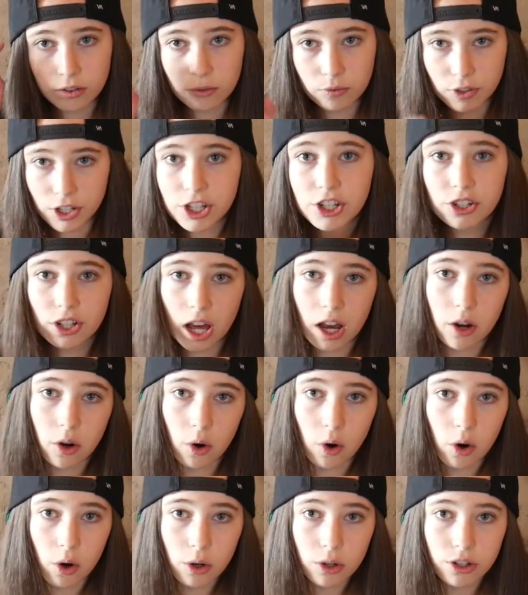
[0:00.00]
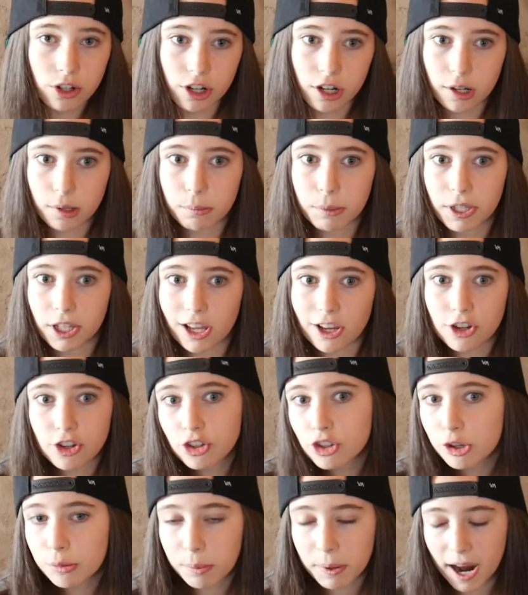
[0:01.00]
reach that goal, you're gonna be like
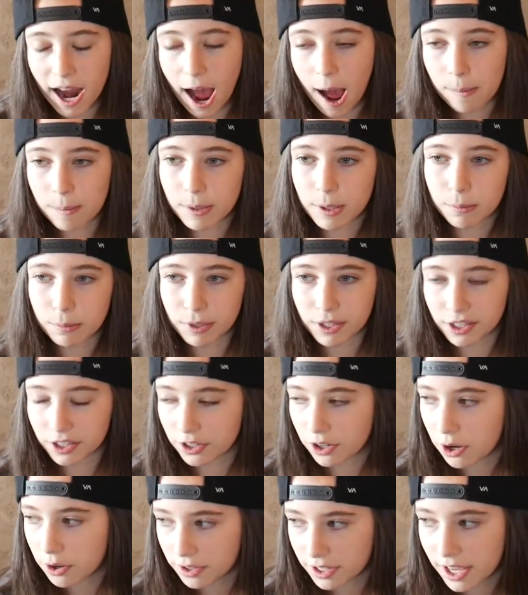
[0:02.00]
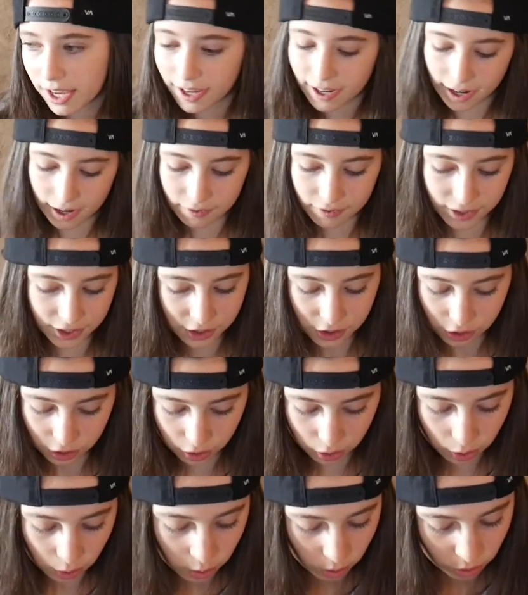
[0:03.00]
super happy and be like, oh yay, I reached
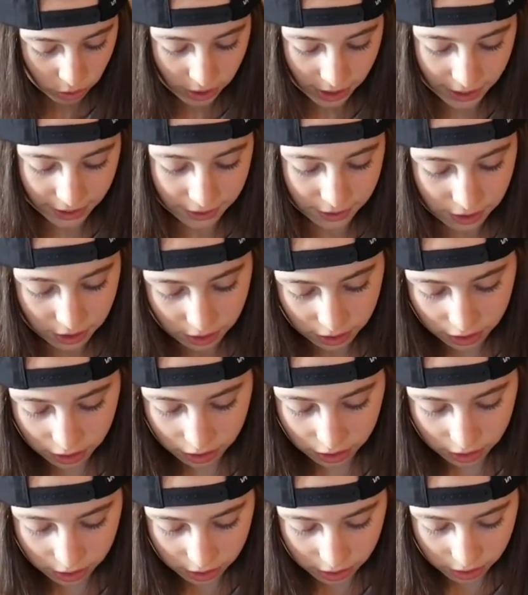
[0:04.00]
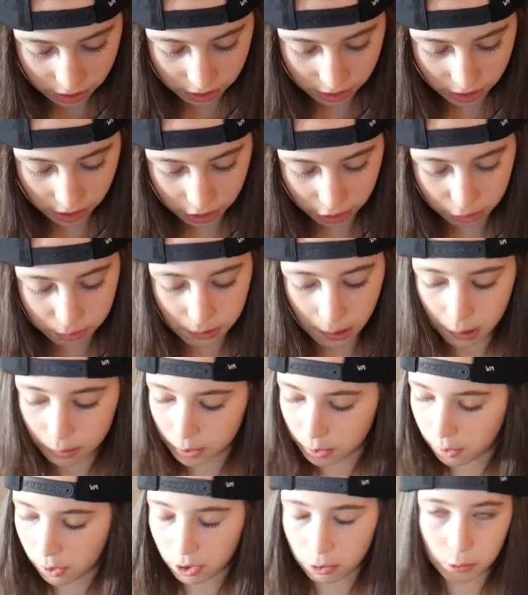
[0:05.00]
the goal, and then you'll
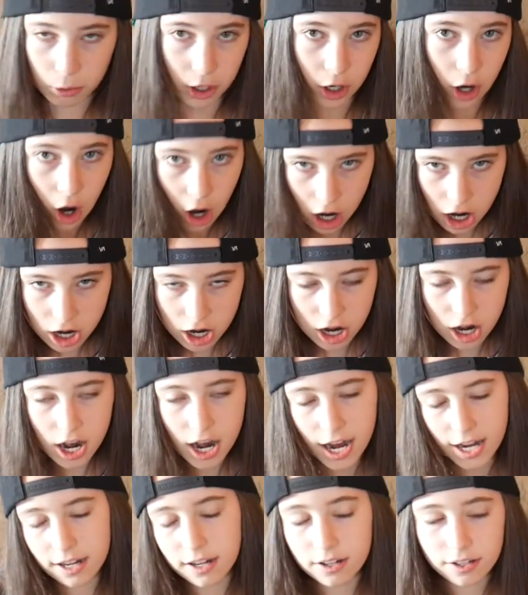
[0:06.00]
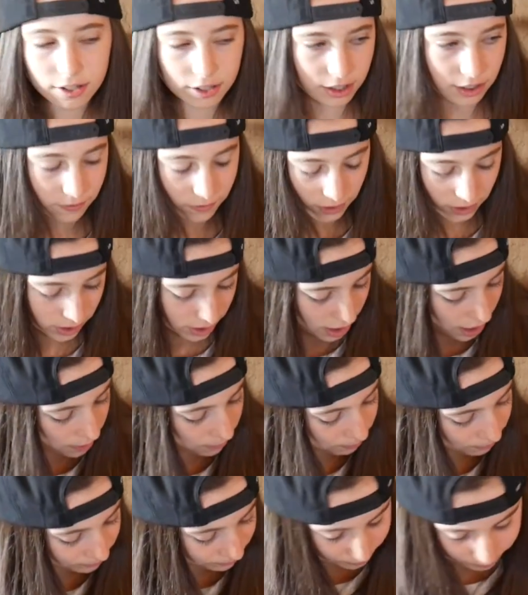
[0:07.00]
probably want to work harder and stuff like that.